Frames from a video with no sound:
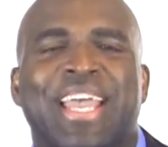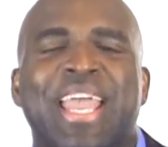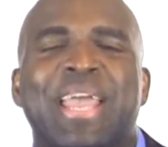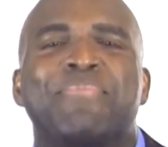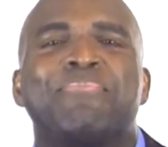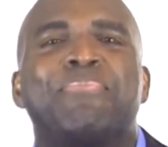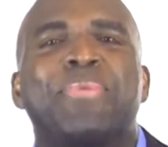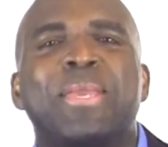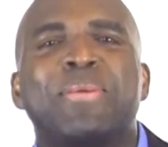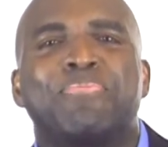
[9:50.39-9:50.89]

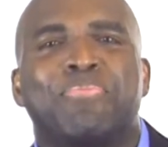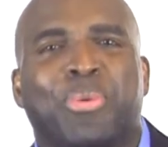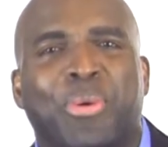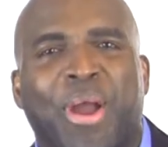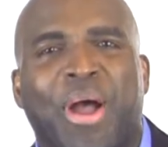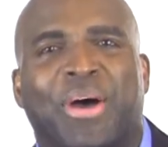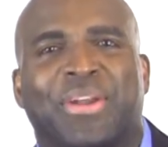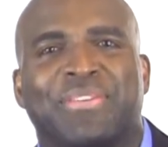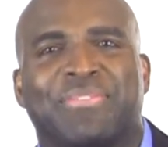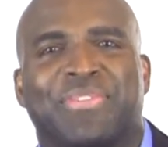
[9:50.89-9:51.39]
and be
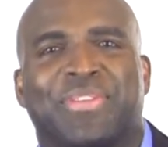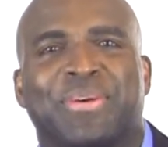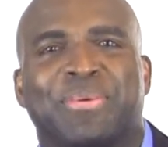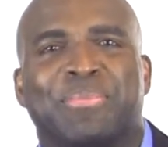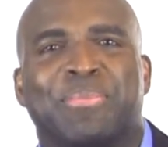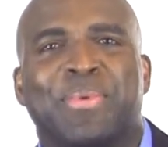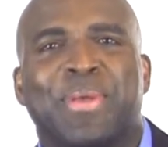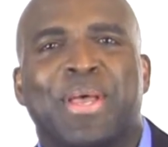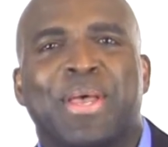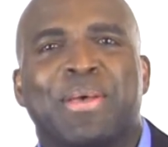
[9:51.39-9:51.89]
proud of them
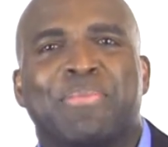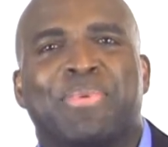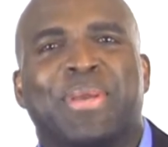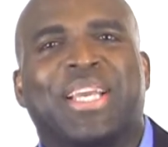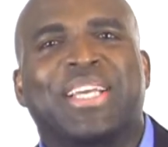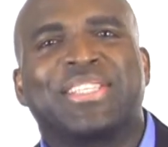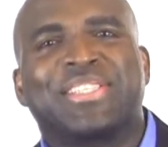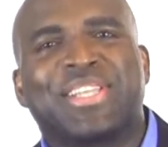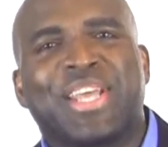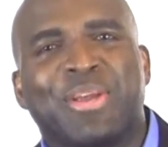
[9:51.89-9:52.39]

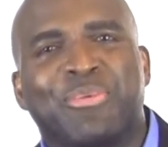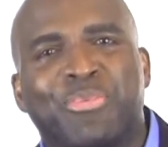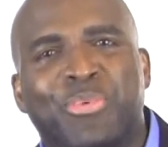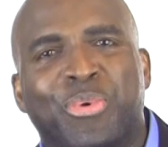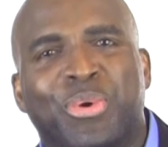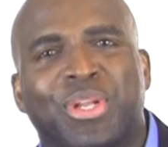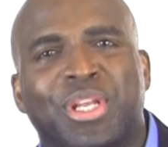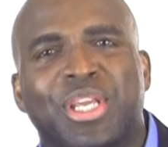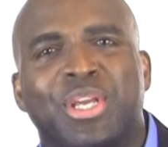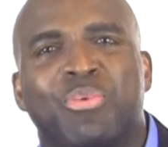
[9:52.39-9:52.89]
because they
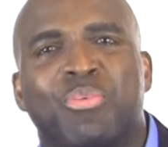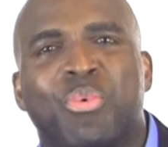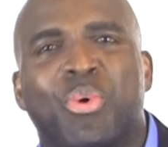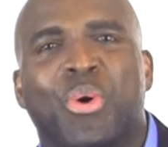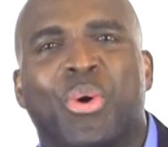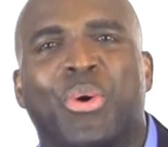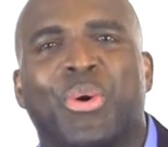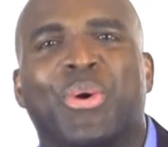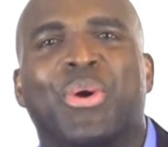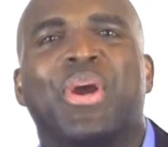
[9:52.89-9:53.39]
really
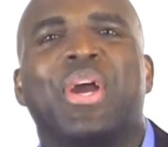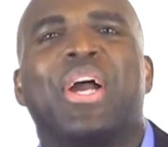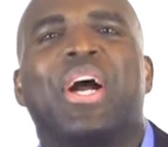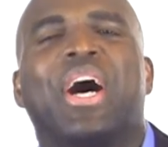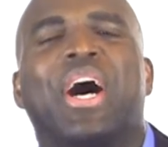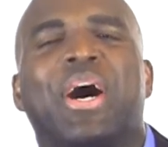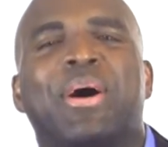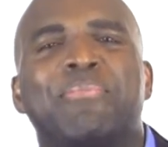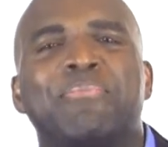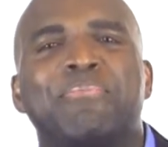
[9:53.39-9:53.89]
were
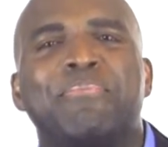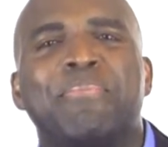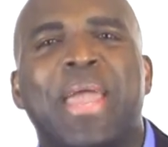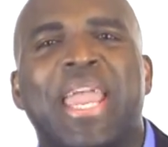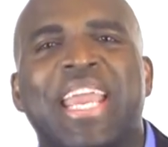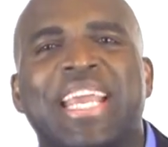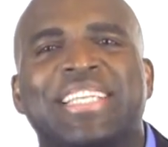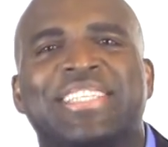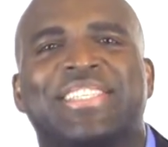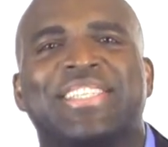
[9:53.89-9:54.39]

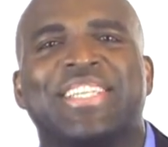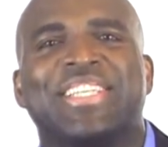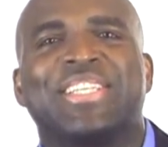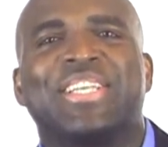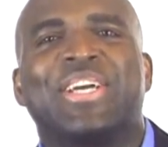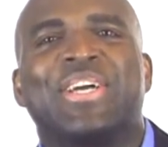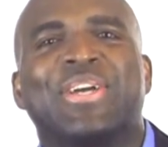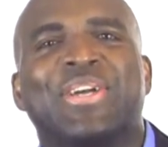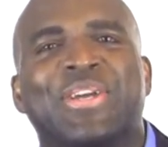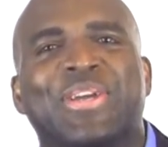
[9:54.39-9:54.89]
amazing,
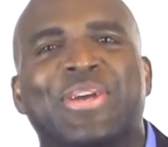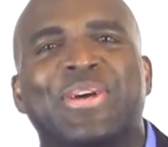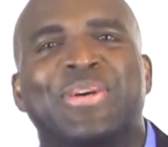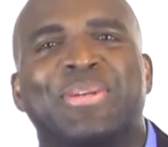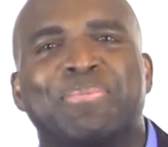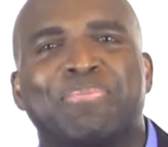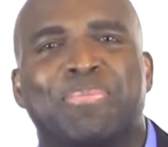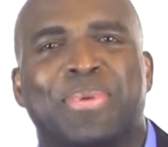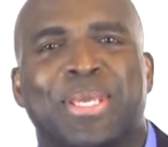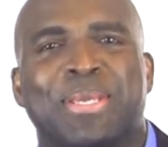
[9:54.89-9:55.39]

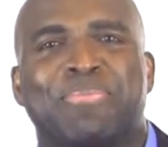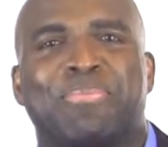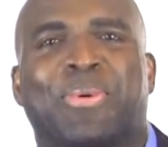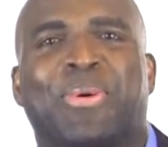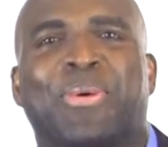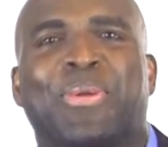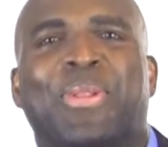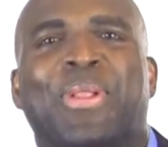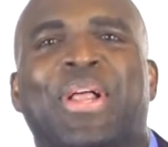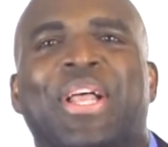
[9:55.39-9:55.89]
good
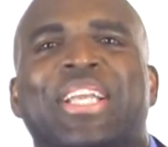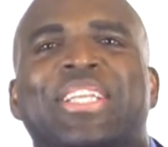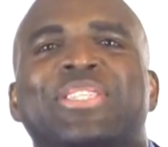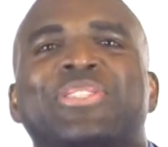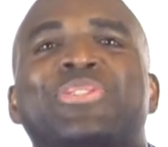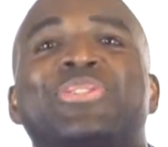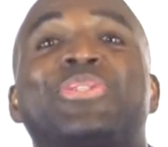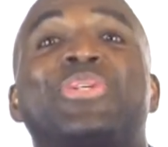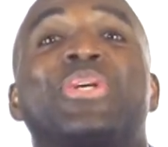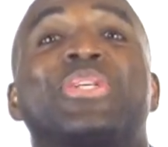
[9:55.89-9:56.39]
people,
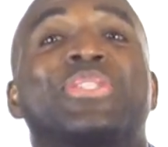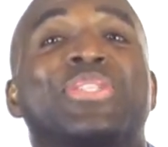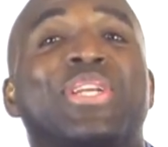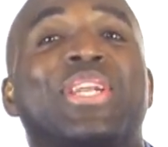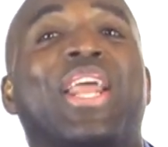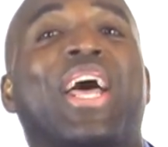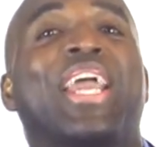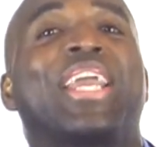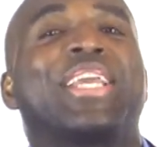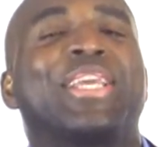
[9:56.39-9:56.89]
just
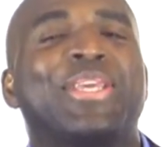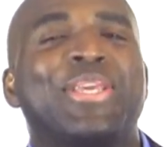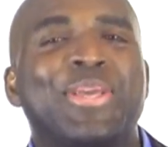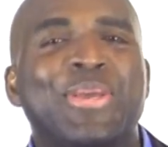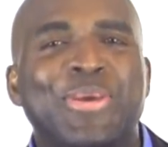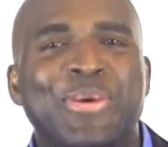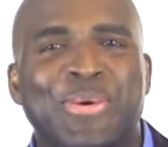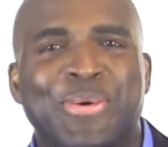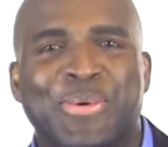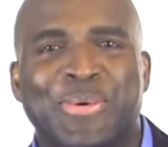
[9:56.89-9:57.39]
like
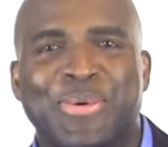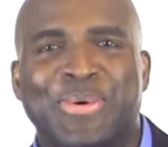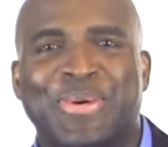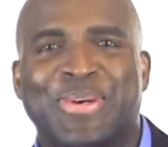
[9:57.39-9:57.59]
you.